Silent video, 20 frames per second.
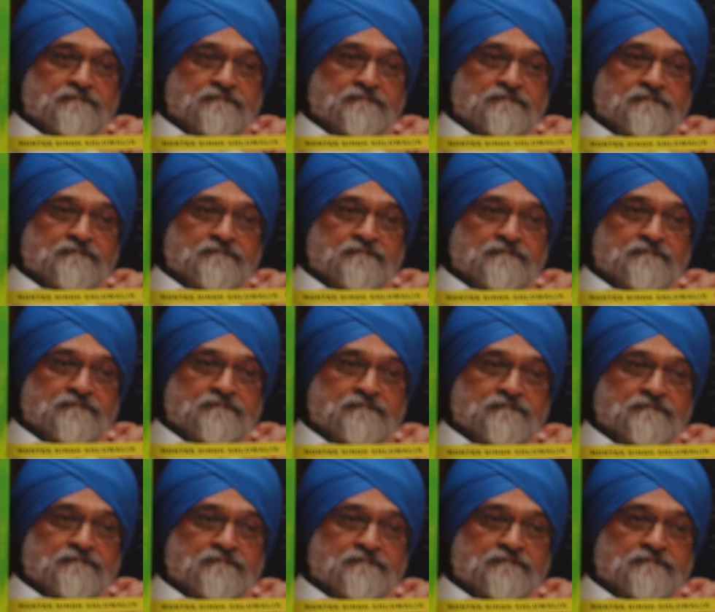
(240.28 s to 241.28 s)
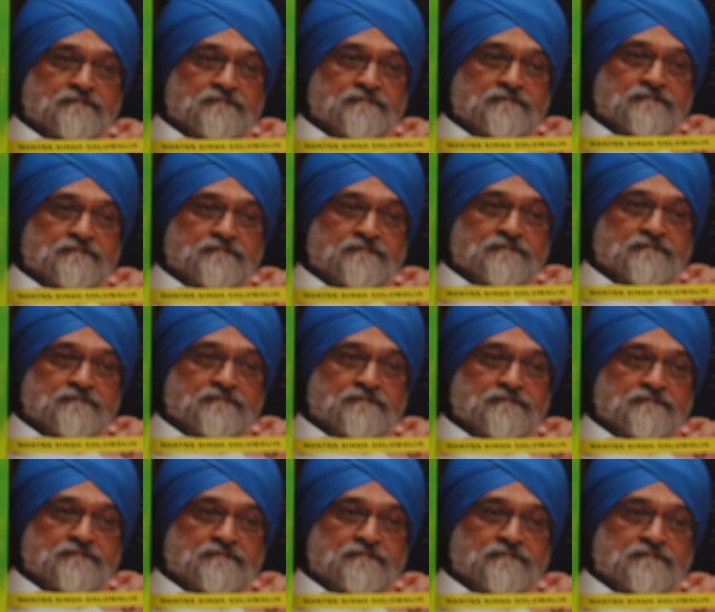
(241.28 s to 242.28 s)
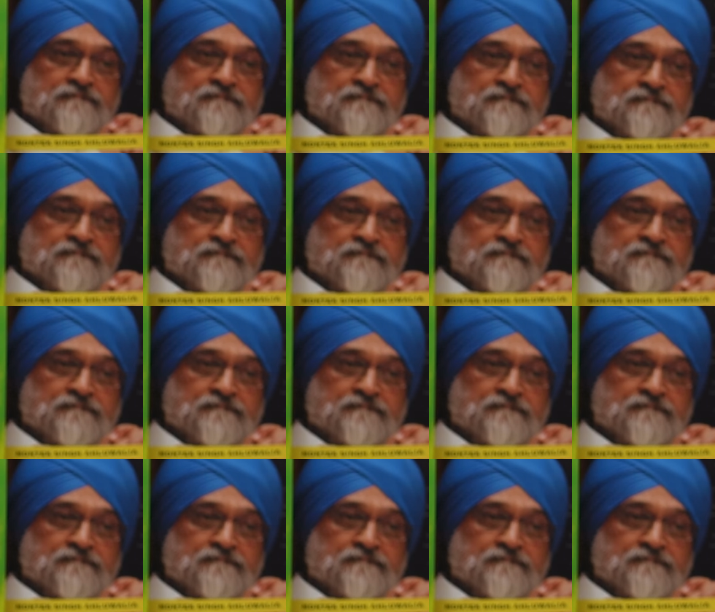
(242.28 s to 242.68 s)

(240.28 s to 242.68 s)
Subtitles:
(silent)